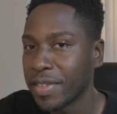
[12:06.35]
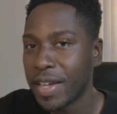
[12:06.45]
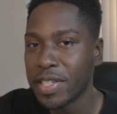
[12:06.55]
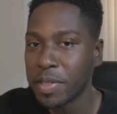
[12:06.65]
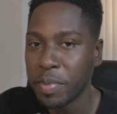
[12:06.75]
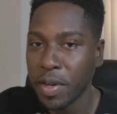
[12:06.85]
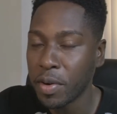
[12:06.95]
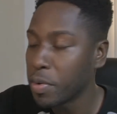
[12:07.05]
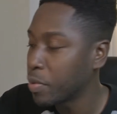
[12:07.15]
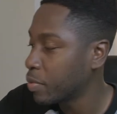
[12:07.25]
that'll just be at
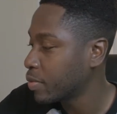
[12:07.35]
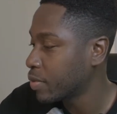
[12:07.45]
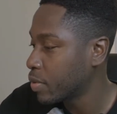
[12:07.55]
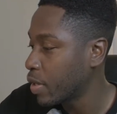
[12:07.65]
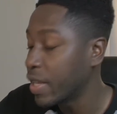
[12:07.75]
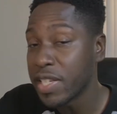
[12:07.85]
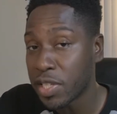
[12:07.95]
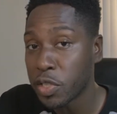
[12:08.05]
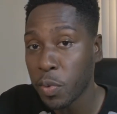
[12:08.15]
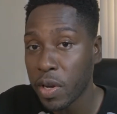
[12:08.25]
least
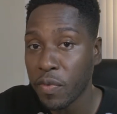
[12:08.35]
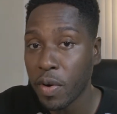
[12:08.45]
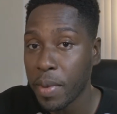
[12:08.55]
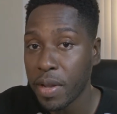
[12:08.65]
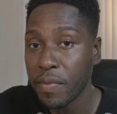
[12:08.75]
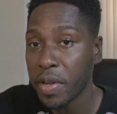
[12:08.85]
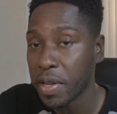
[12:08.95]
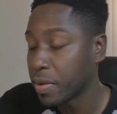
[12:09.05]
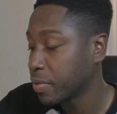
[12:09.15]
a 24-minute video.